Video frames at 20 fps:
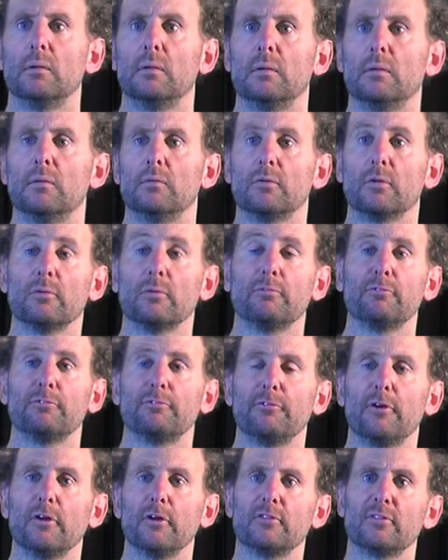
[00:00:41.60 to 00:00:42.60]
So
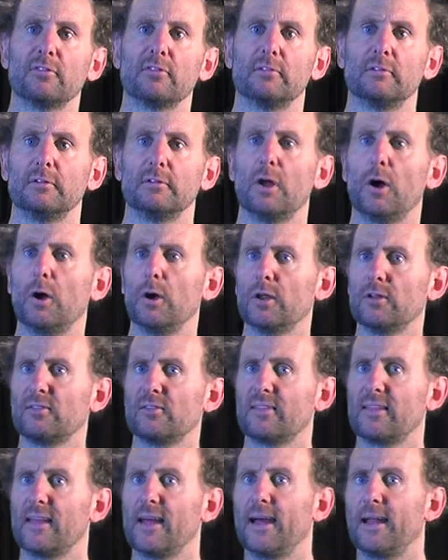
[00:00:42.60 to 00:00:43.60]
first, notice
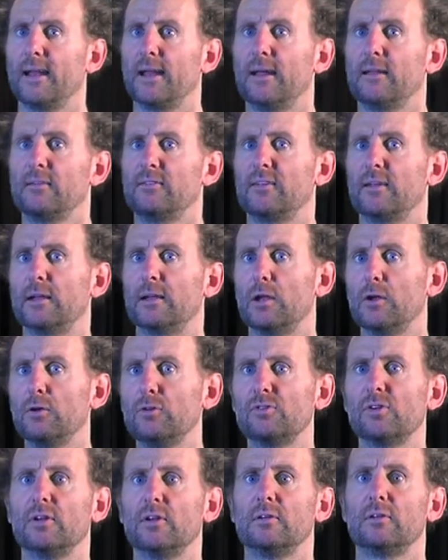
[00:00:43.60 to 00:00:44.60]
that a
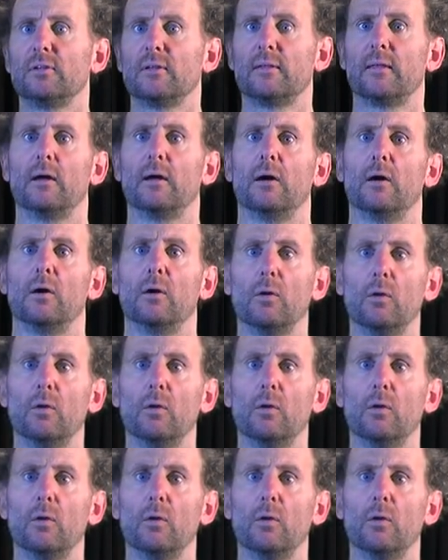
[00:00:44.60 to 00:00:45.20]
solution to the